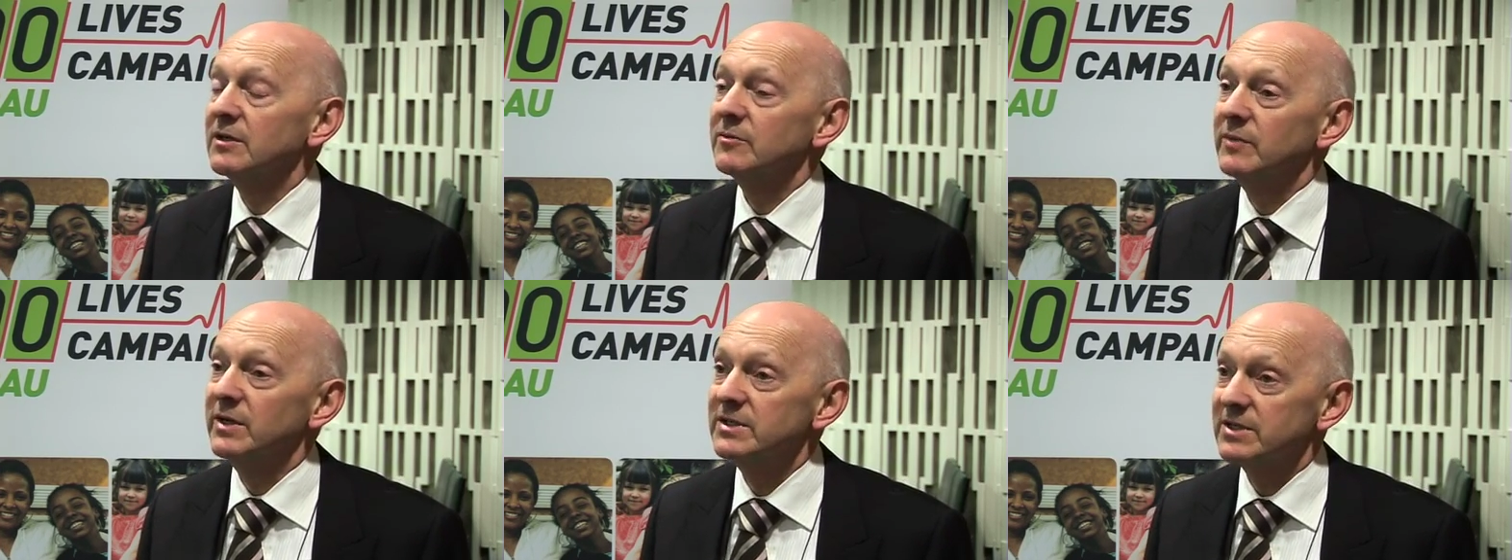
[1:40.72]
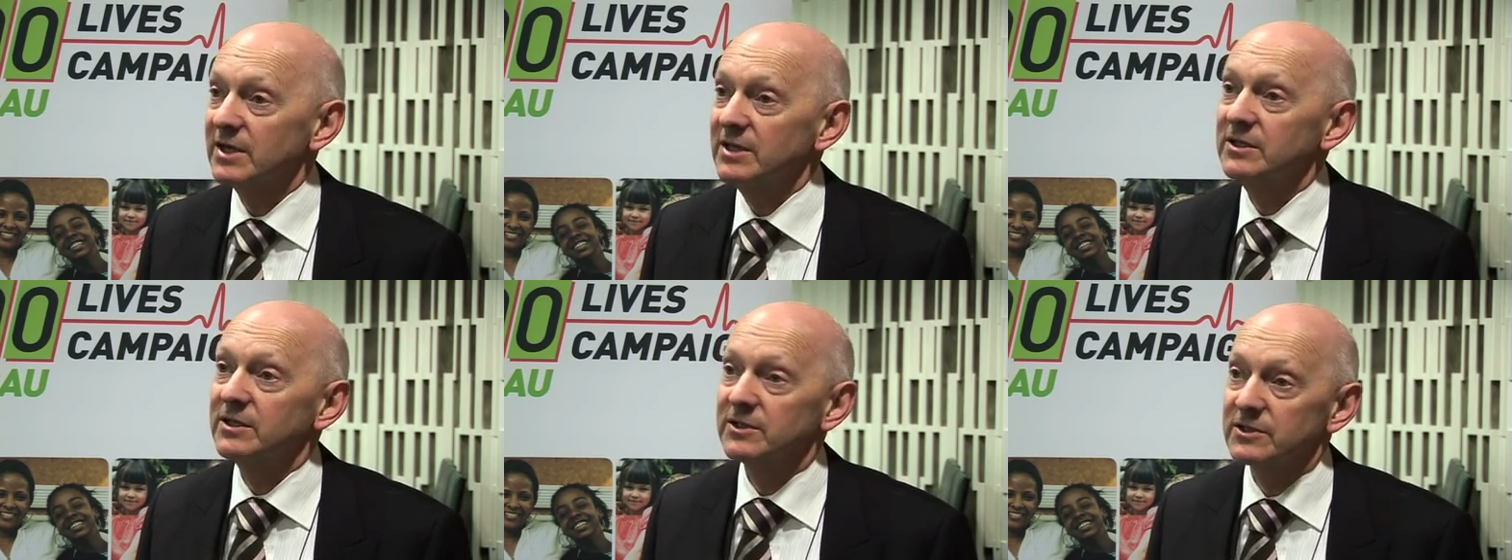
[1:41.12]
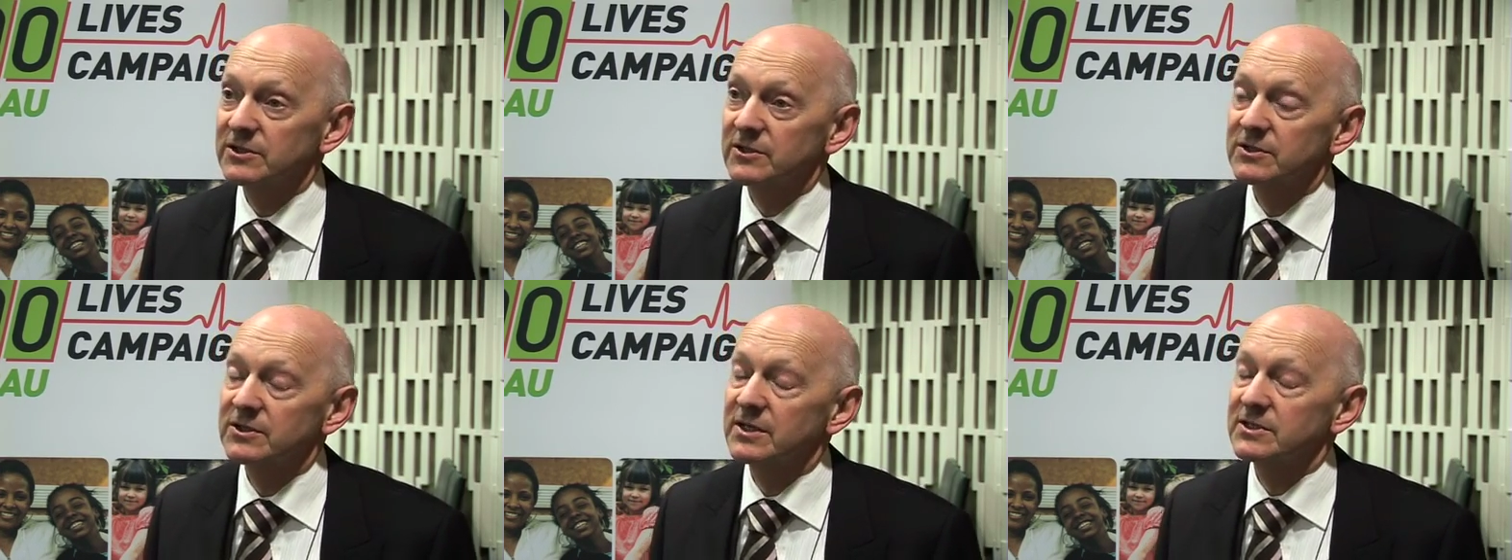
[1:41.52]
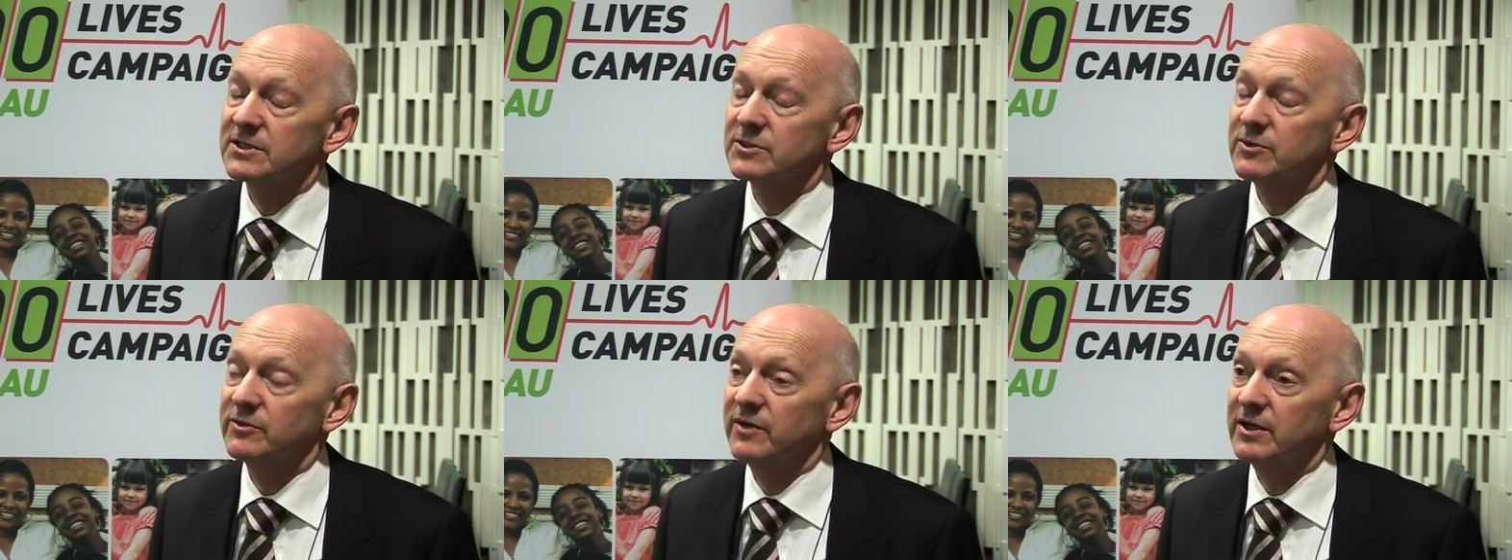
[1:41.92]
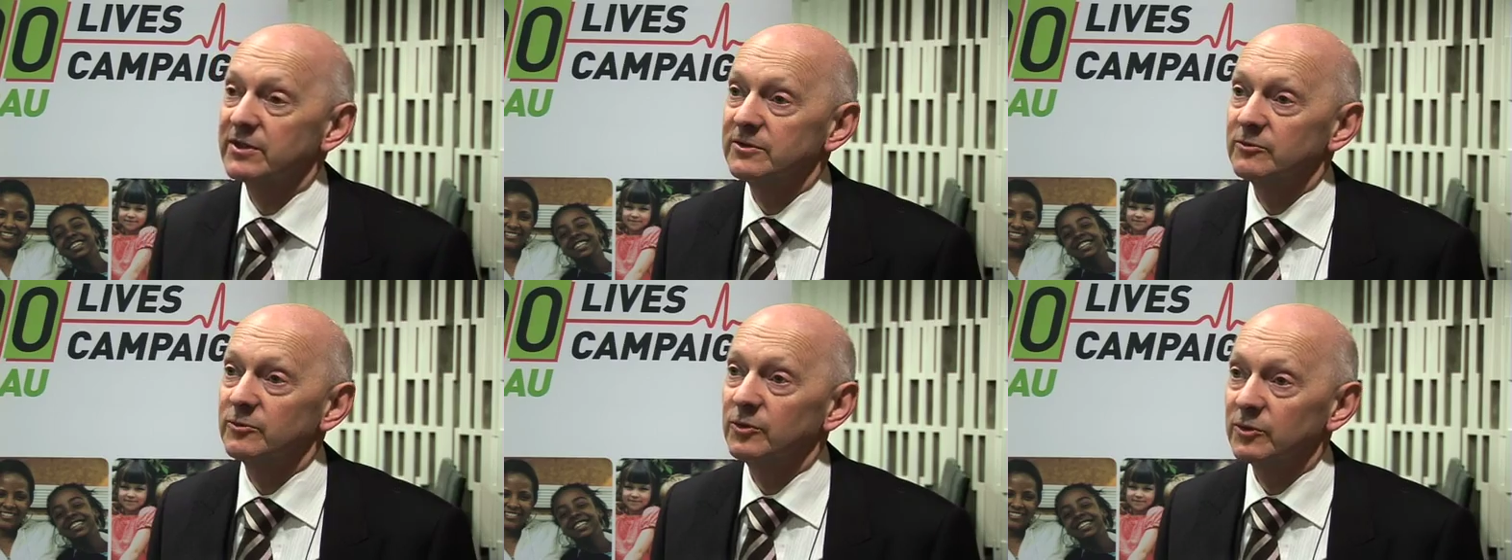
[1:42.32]
maintaining the successes we've had
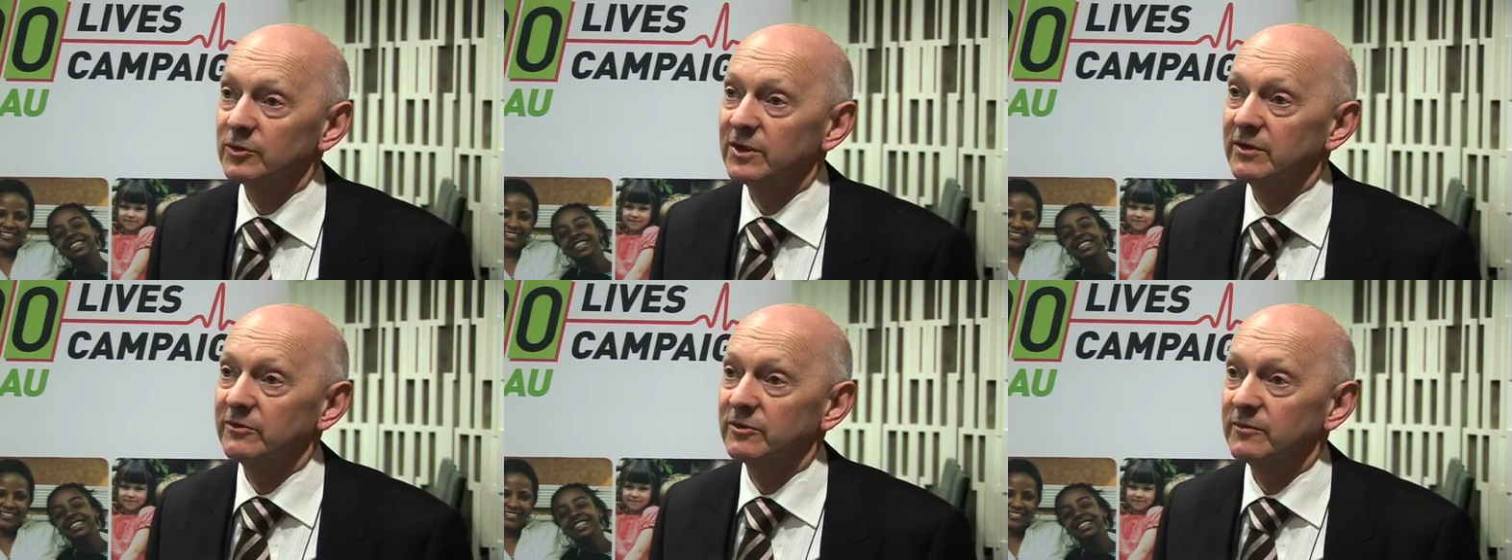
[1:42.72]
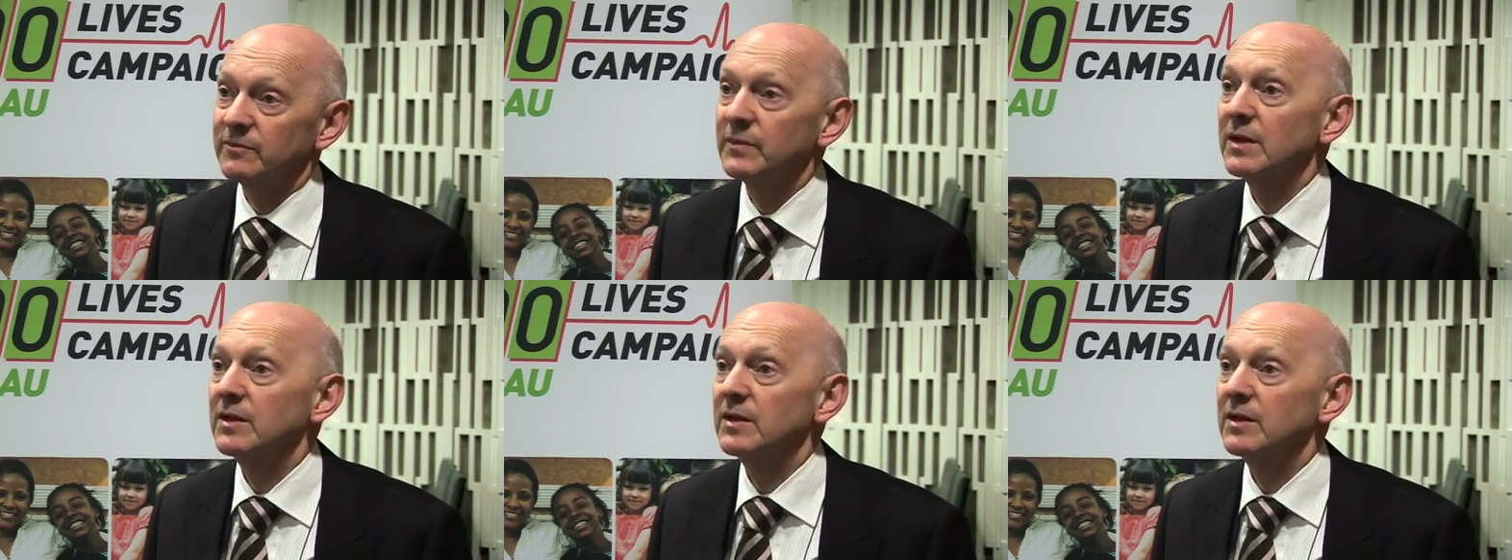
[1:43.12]
at ward level,